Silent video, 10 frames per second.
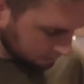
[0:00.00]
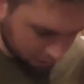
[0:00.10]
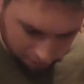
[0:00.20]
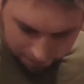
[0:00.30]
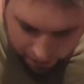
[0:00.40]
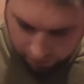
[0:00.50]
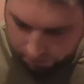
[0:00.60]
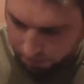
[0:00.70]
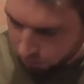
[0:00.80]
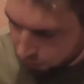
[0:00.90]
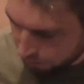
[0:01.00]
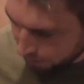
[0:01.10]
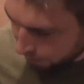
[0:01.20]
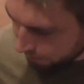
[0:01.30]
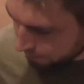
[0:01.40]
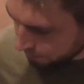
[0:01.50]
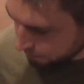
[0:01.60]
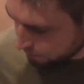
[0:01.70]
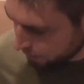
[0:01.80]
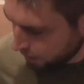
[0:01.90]
still have to get a little bit more of it off.
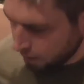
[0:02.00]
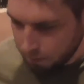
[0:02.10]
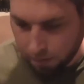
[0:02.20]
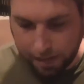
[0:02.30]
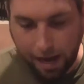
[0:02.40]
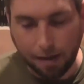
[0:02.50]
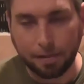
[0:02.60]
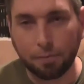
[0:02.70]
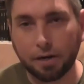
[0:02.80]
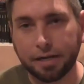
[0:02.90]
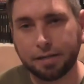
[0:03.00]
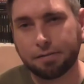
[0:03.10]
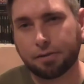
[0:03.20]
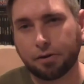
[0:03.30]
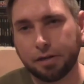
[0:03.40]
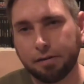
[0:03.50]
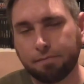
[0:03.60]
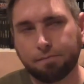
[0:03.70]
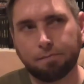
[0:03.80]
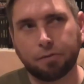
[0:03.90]
But yeah, they wanted
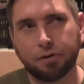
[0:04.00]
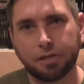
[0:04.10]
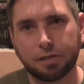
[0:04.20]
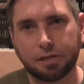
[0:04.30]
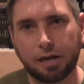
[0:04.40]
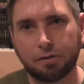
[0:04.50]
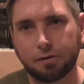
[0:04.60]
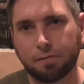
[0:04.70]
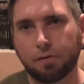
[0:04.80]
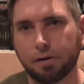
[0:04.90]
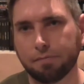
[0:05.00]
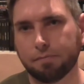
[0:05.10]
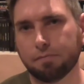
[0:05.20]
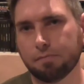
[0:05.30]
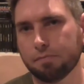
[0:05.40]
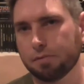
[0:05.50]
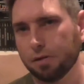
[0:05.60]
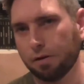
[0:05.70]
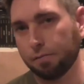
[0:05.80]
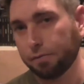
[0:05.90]
$36 for it.
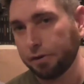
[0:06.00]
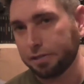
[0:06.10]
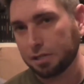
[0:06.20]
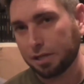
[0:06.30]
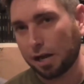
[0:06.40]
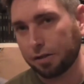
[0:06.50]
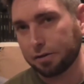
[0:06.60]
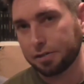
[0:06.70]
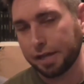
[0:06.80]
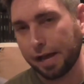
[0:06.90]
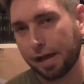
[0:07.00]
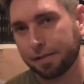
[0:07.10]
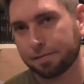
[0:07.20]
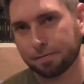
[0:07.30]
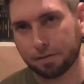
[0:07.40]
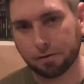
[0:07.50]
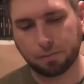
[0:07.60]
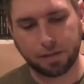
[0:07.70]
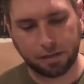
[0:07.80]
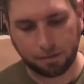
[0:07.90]
So $36, yeah, it's
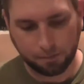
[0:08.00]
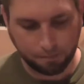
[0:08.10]
literally...